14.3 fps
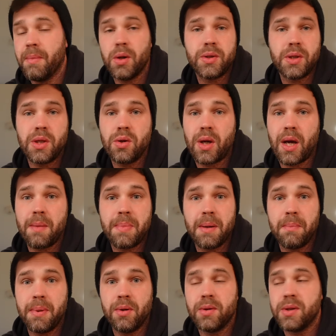Most of the UK
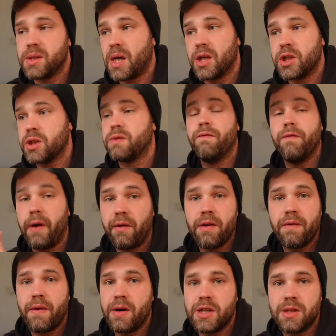pit builders are just very,
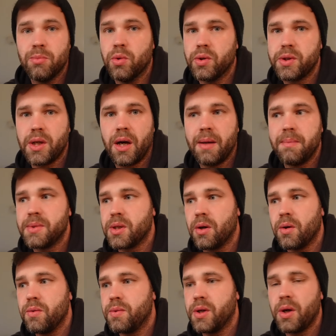very small time.
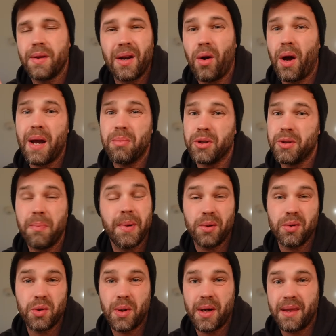So, you know, they're not able to
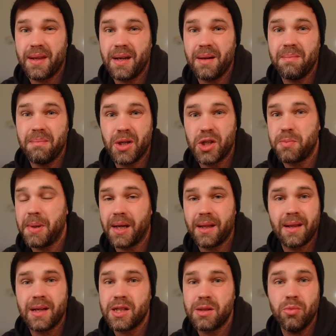build you anything much bigger
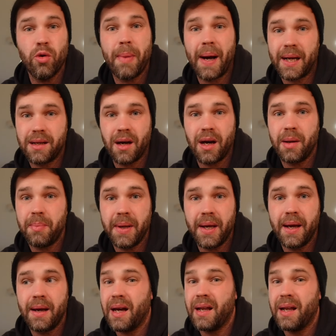than a small backyard pit.